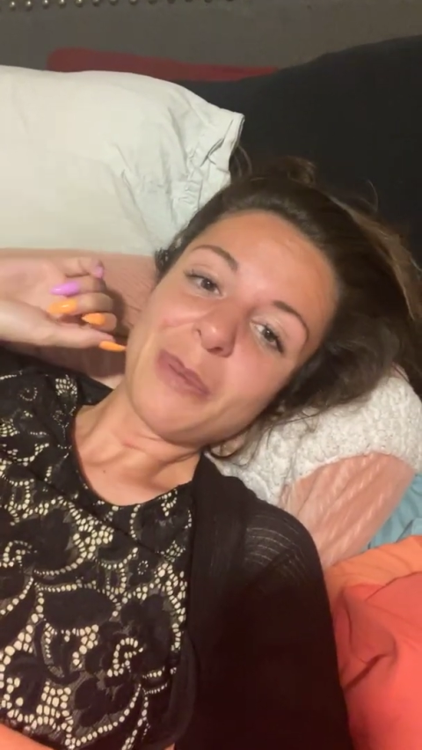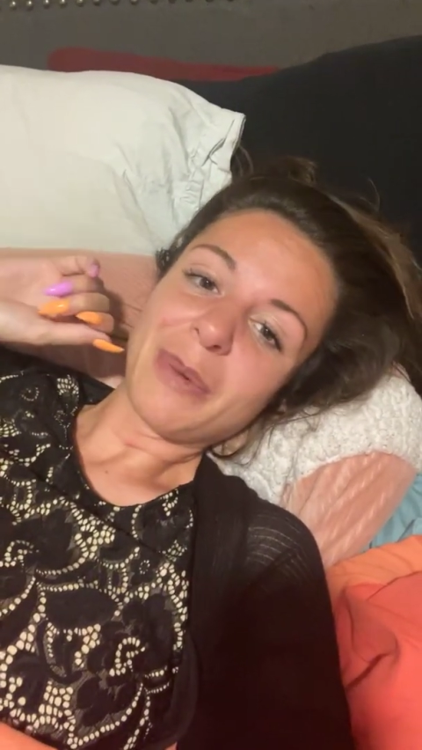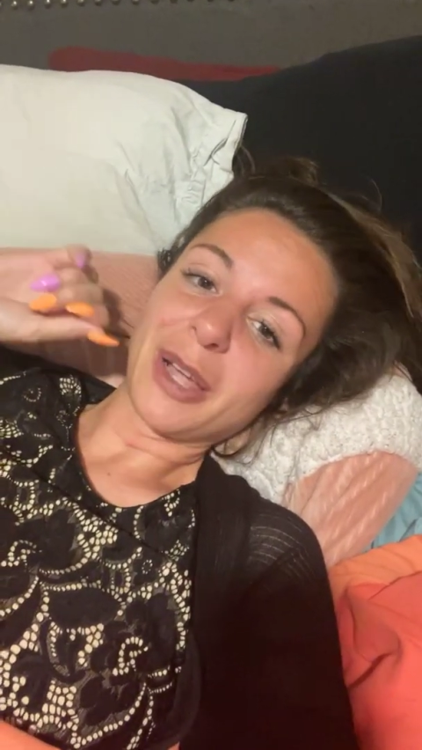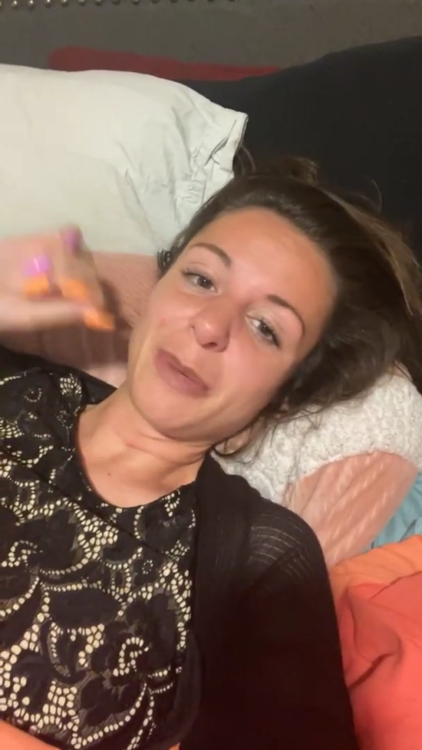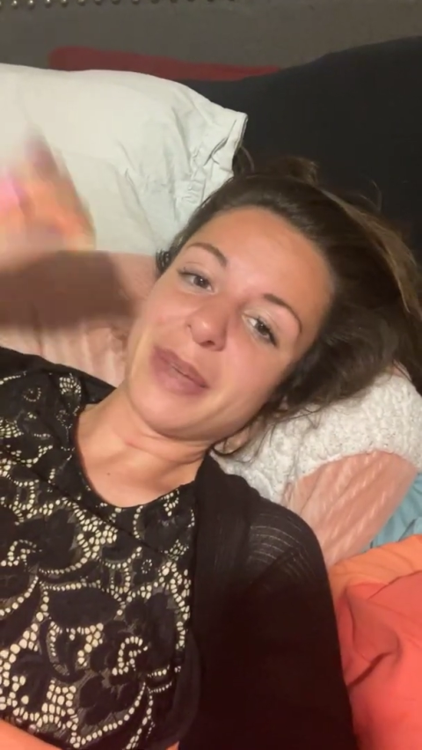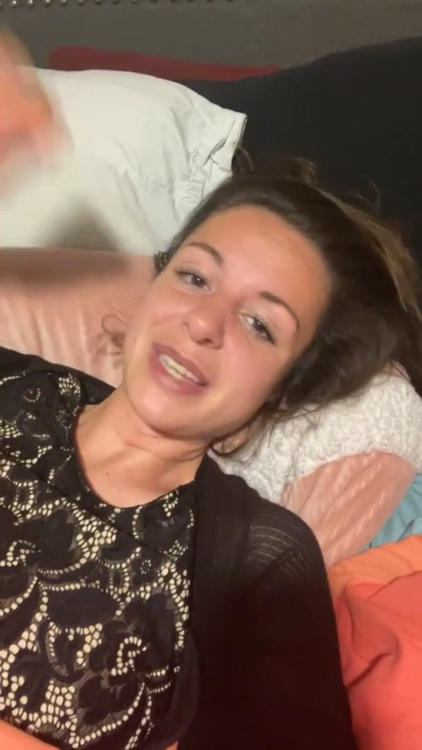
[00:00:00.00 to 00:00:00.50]

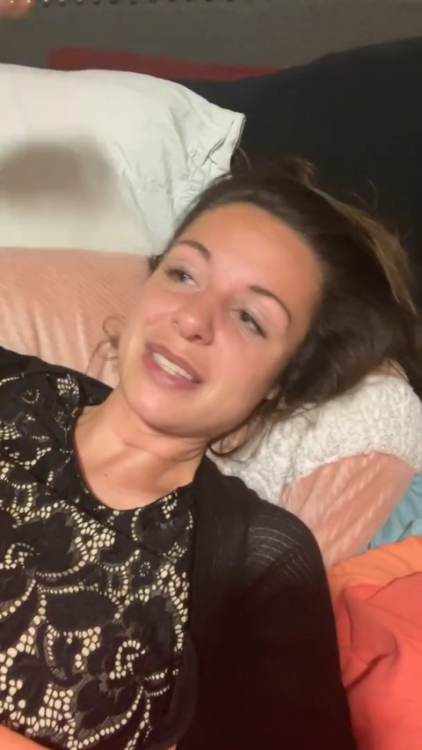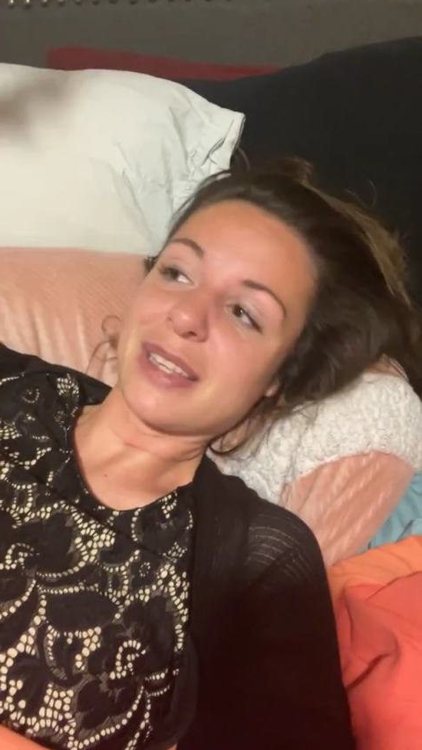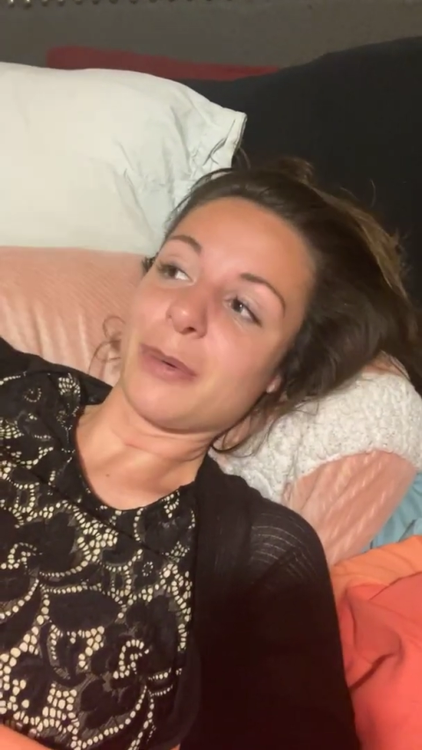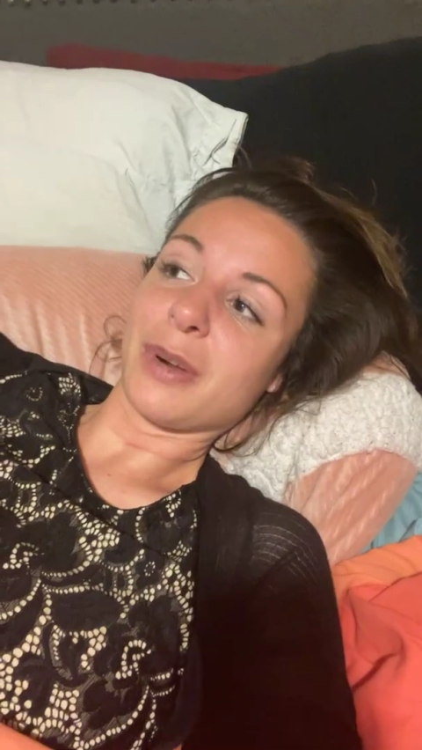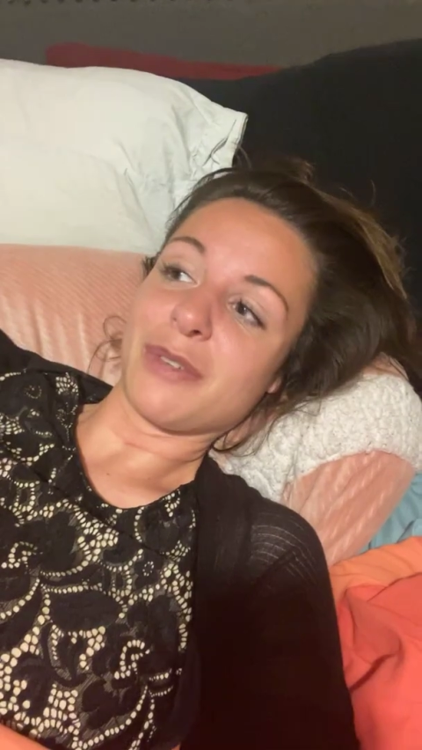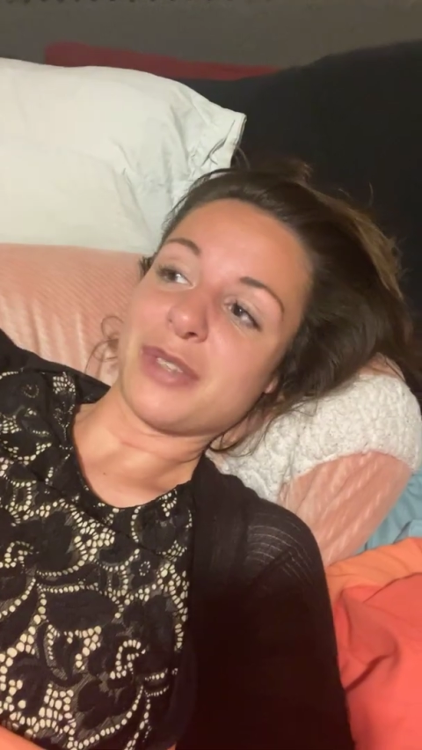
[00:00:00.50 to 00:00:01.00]
while you
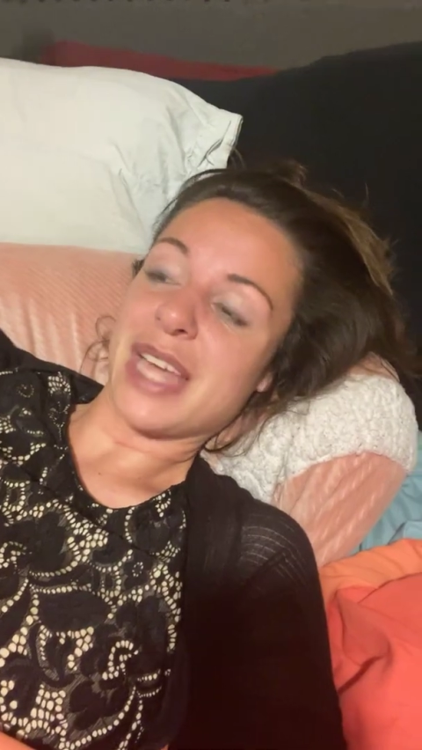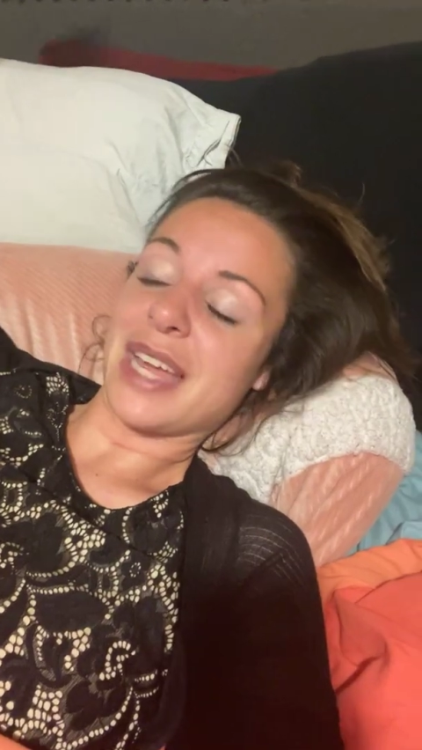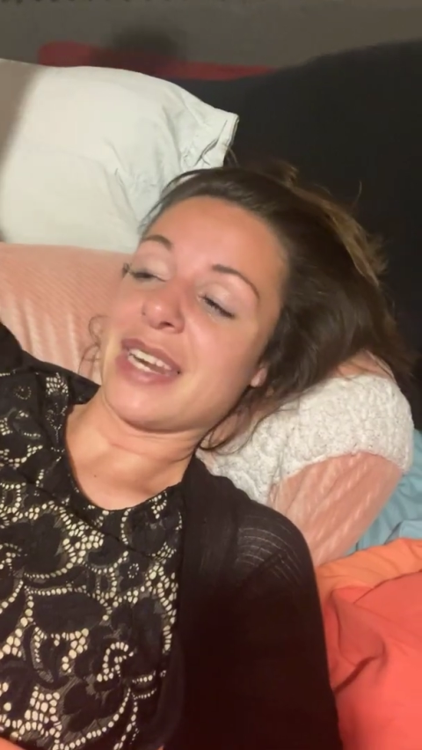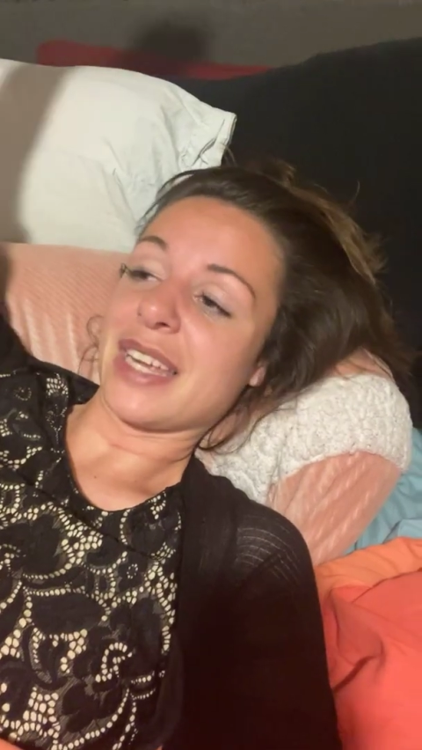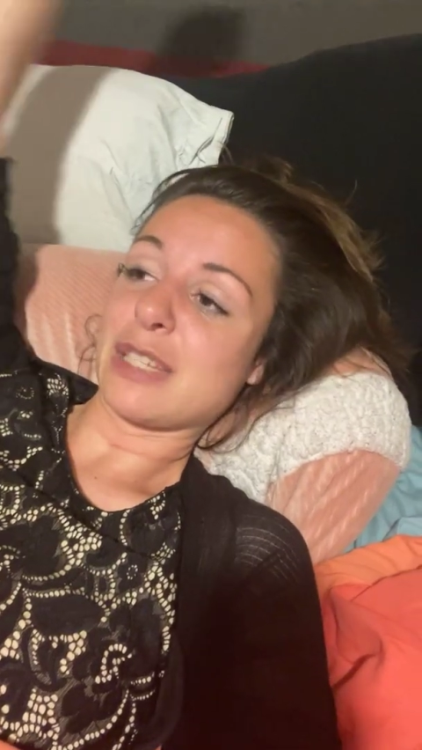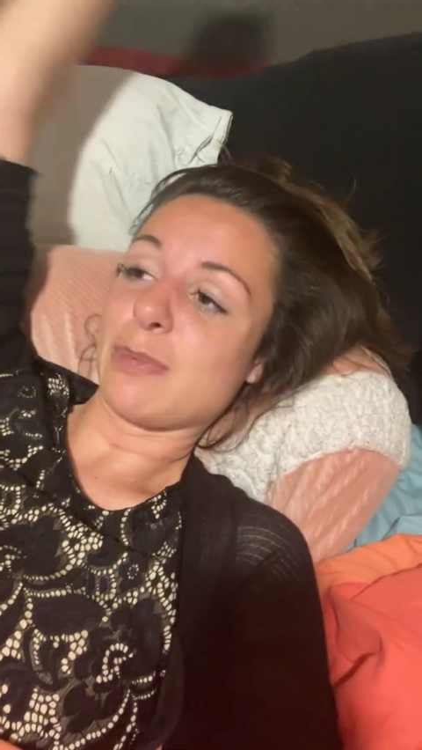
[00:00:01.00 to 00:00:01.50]
basically would have just
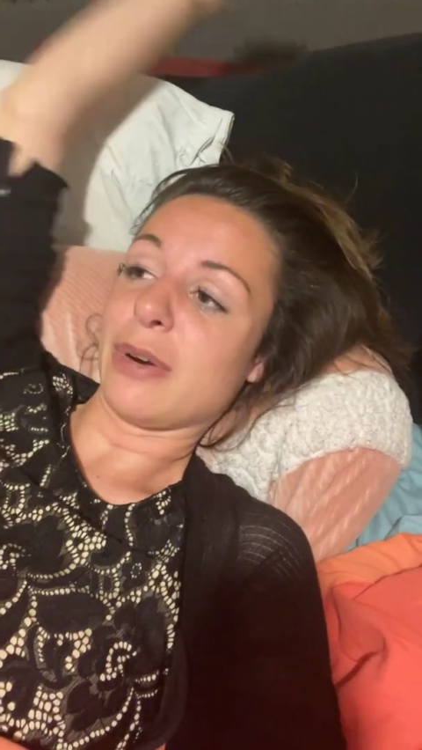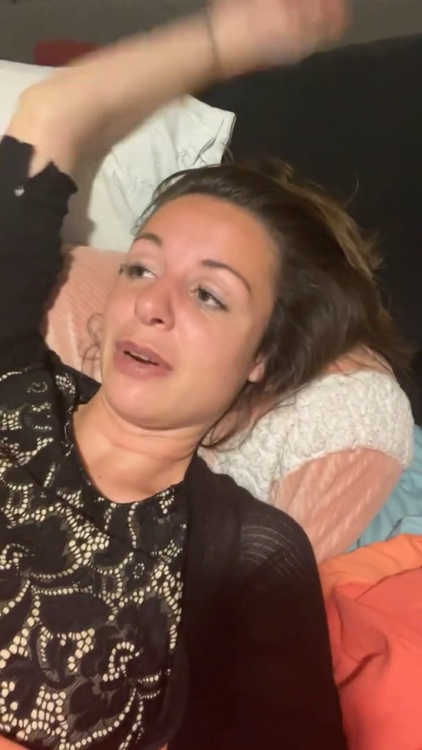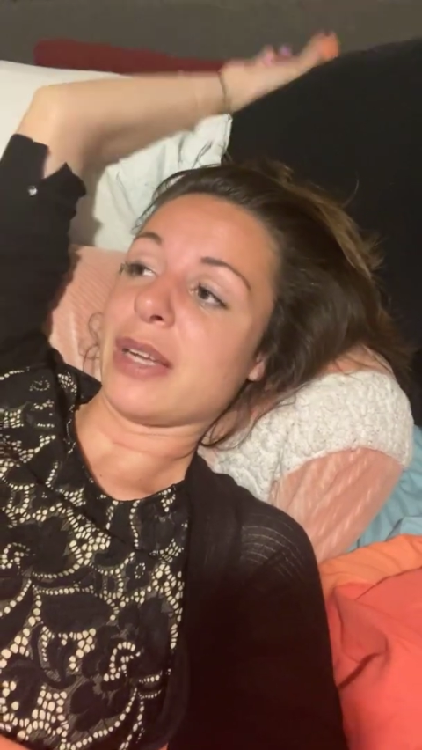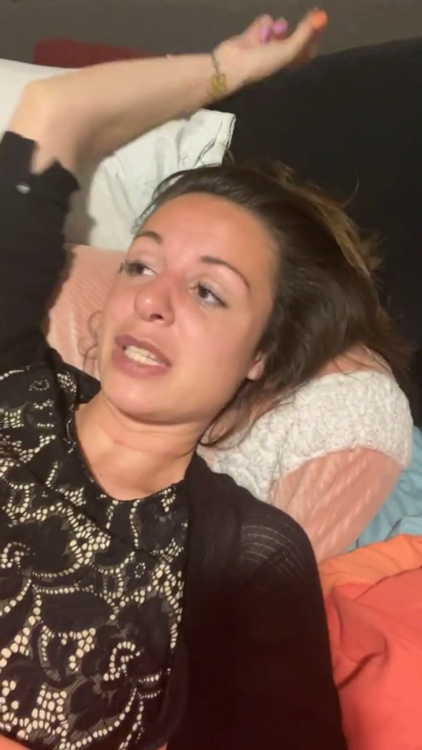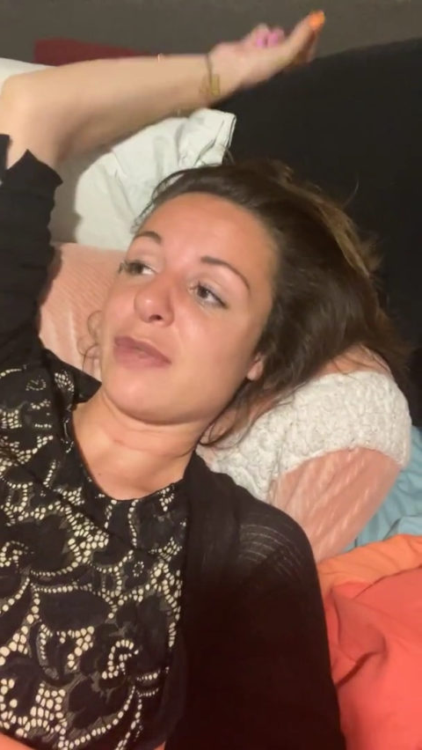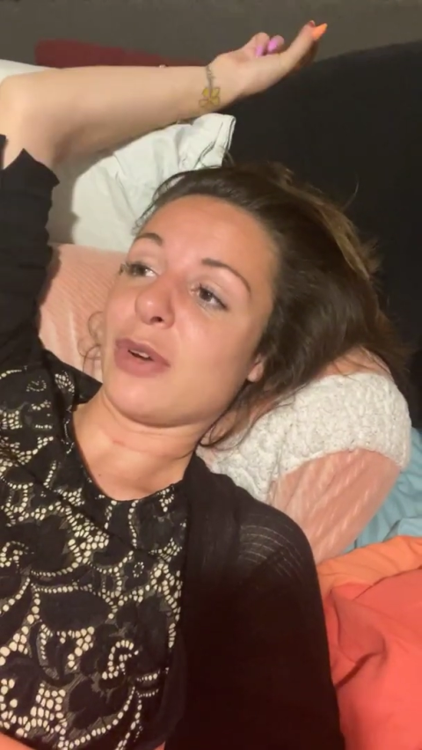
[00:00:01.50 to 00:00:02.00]
had an experience